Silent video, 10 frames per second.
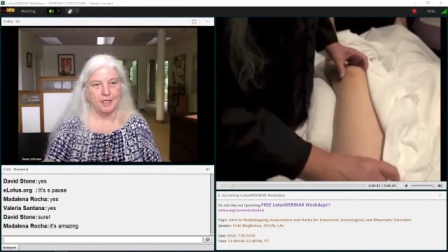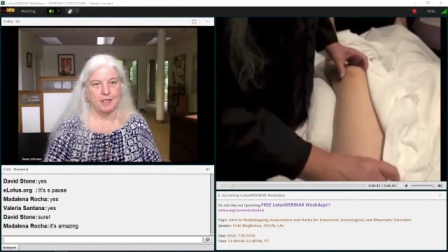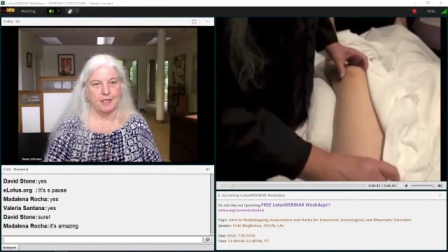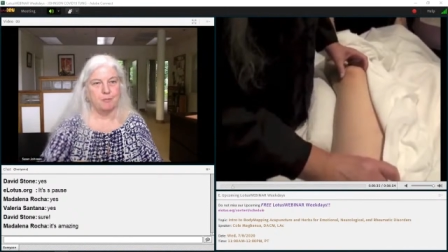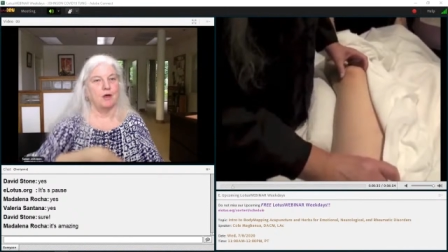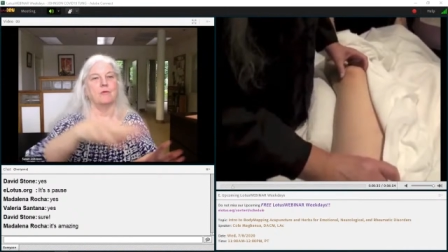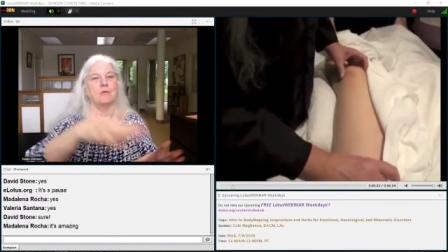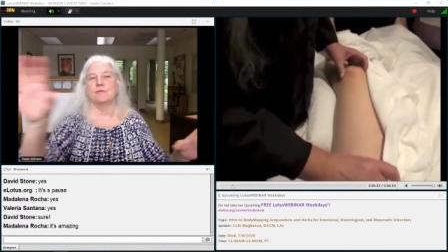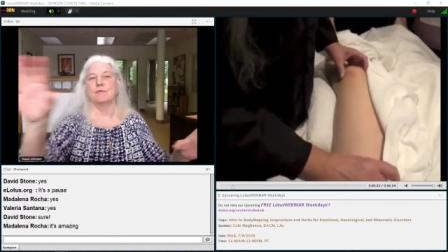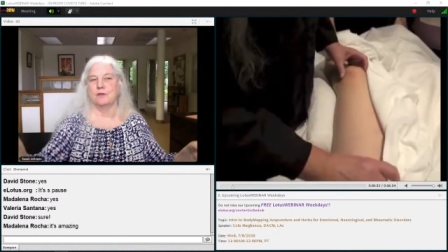and a
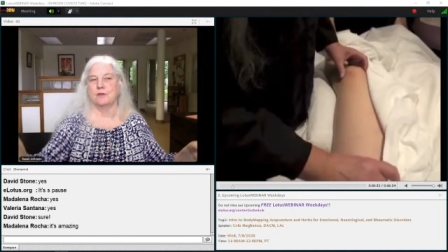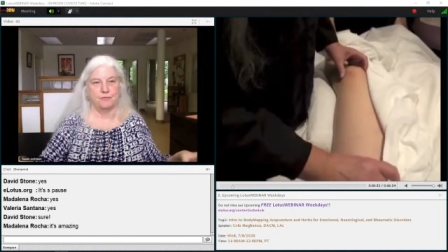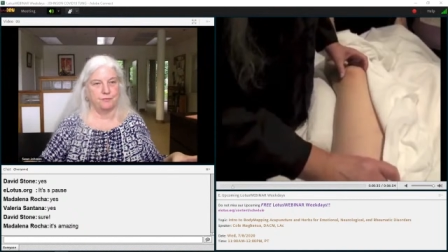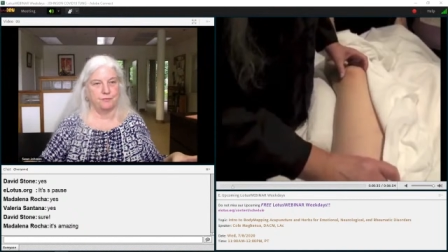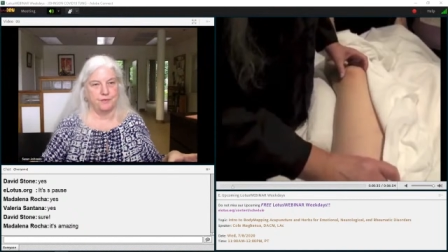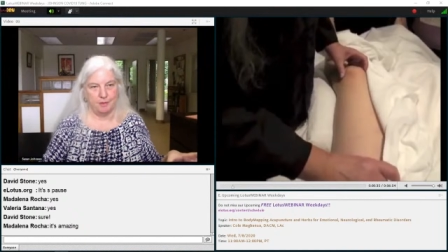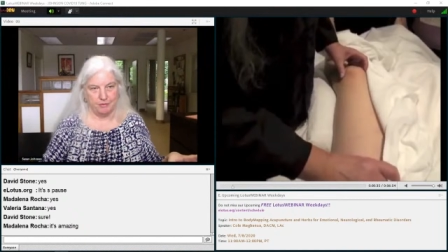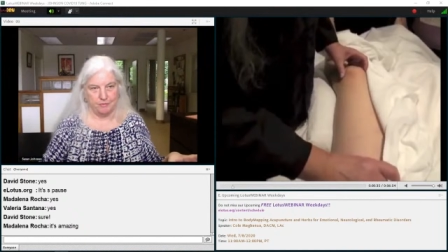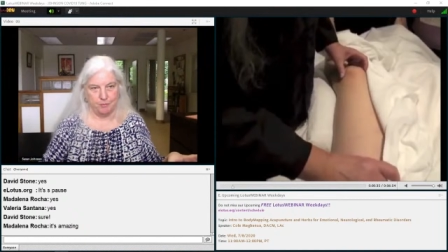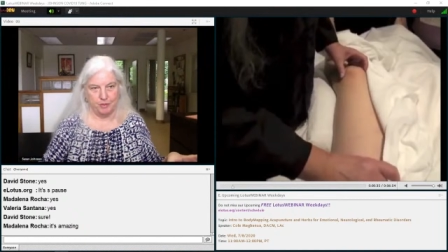ballroom full of
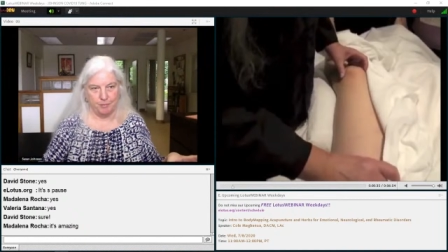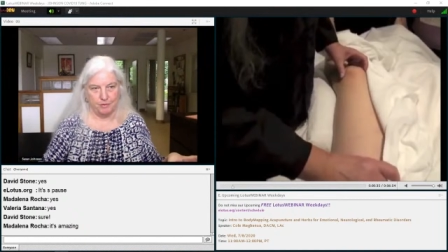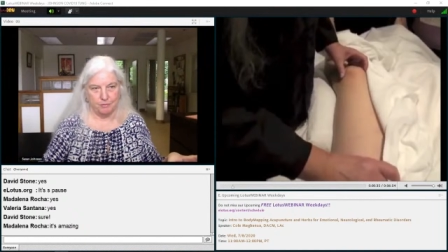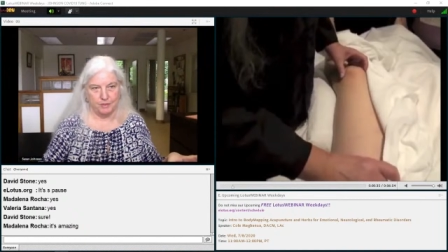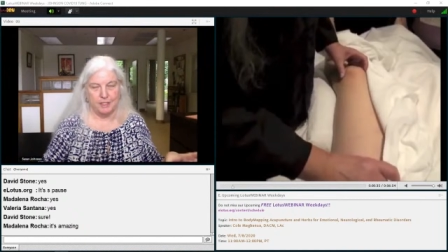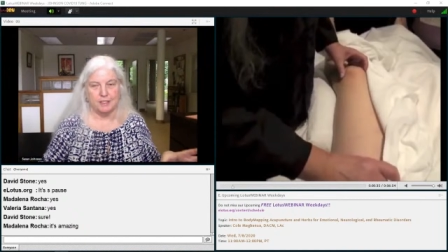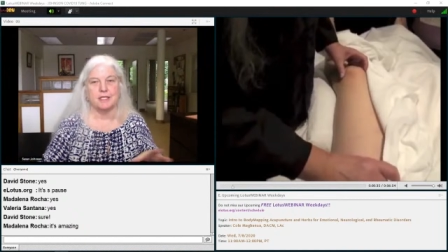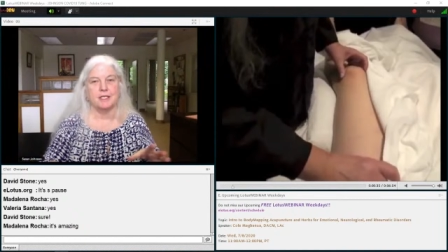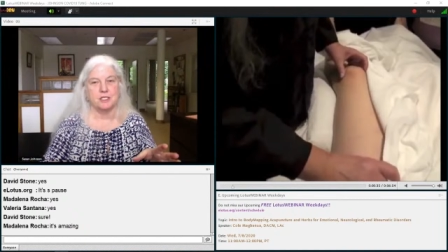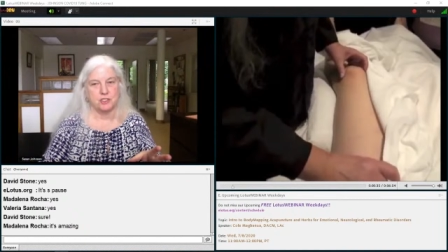tables and people
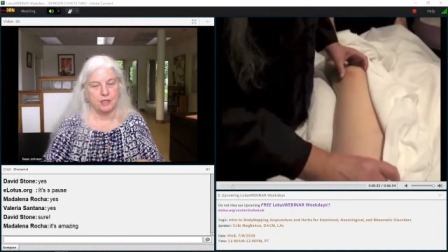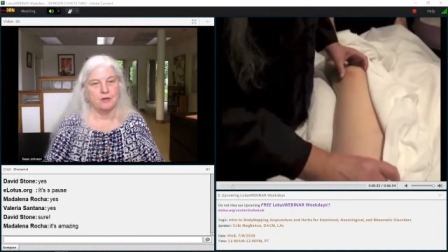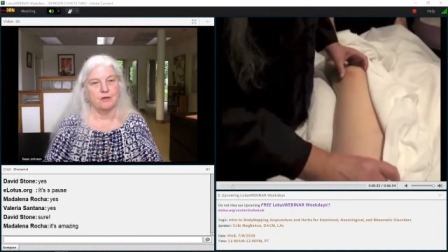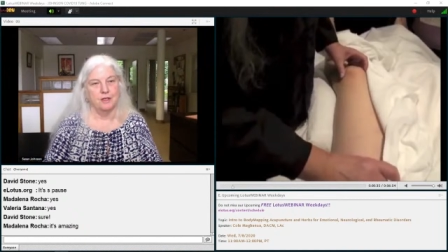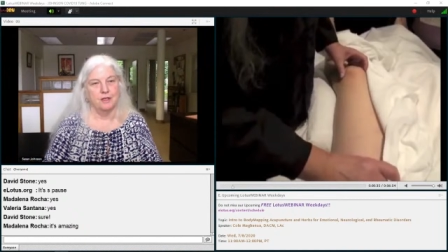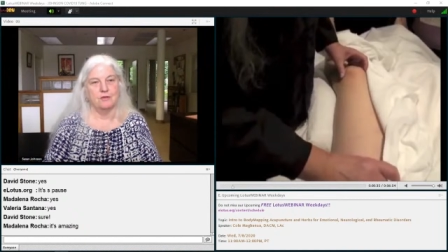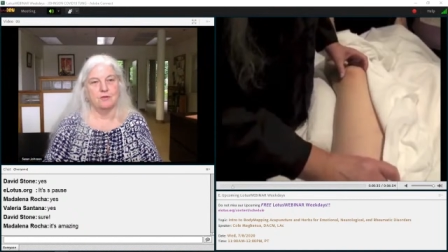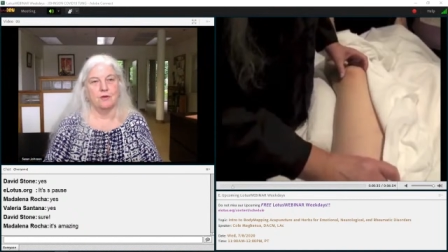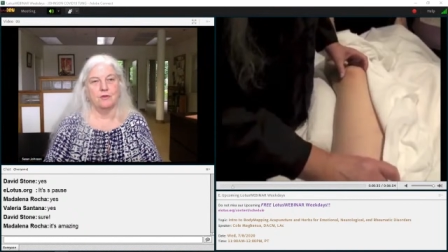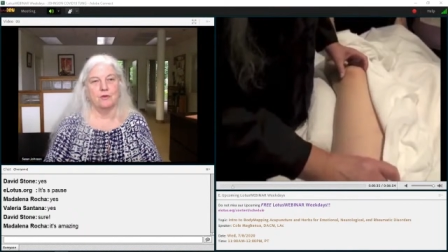needling each other.
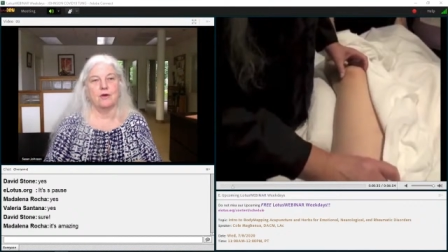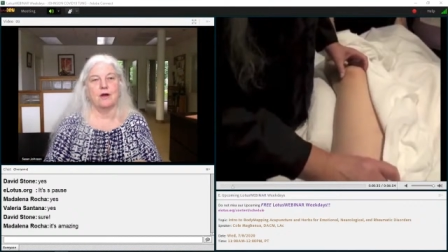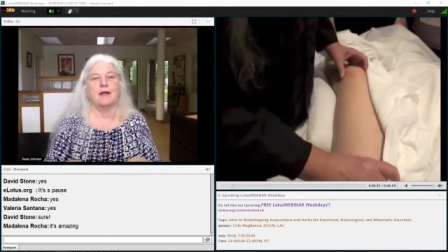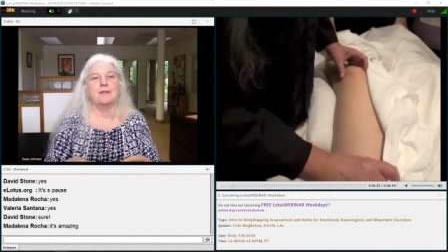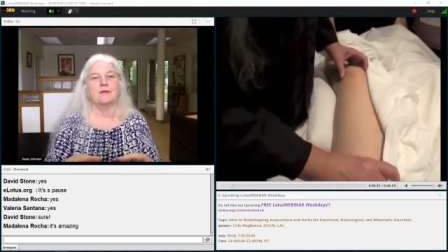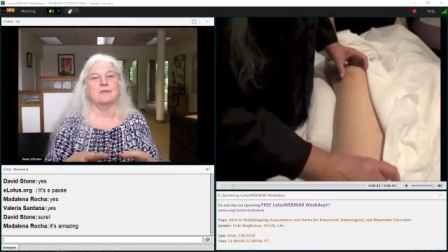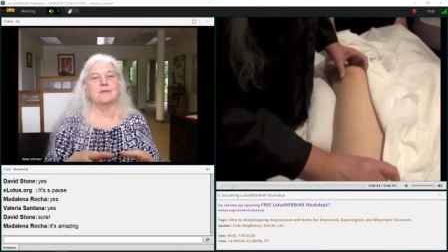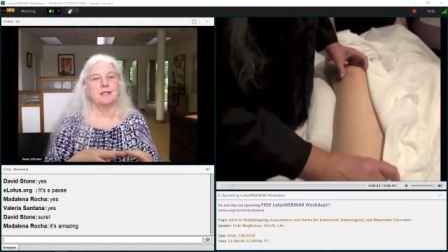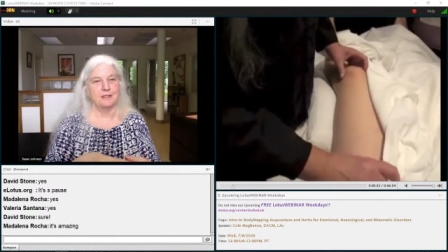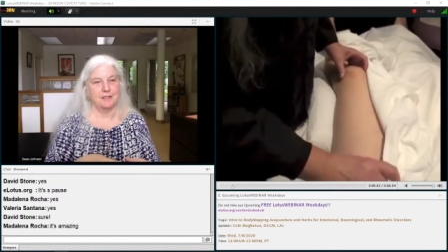So you're either
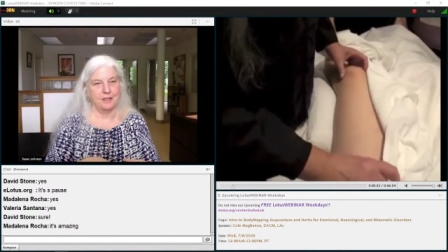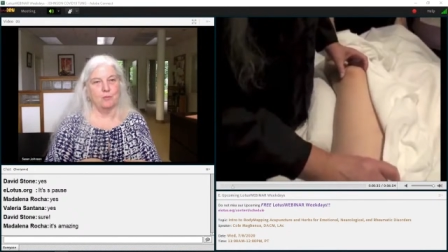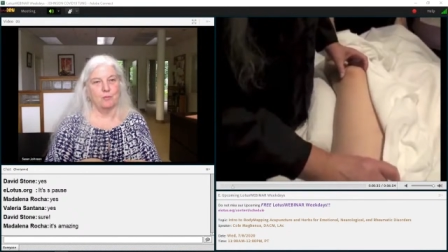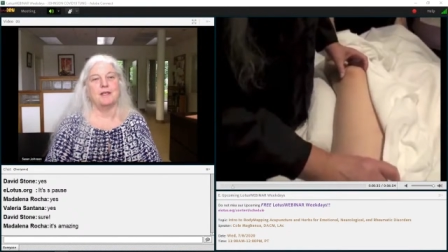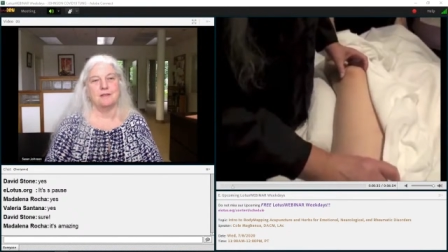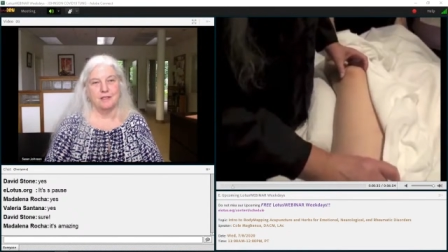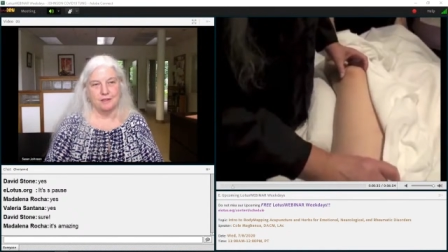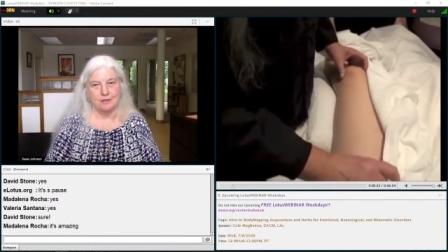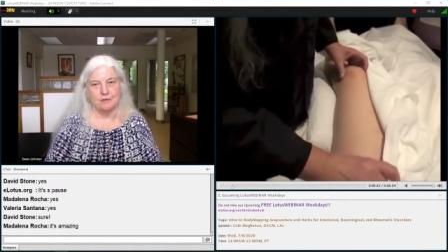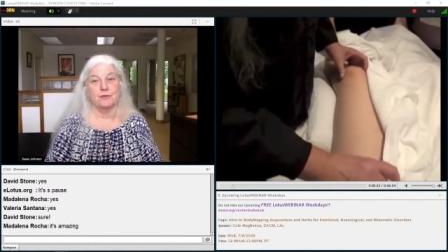needling or being
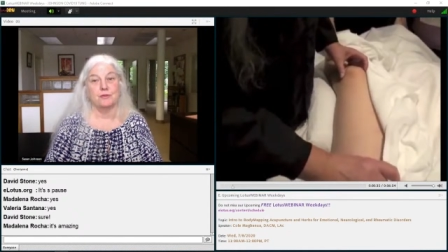needled for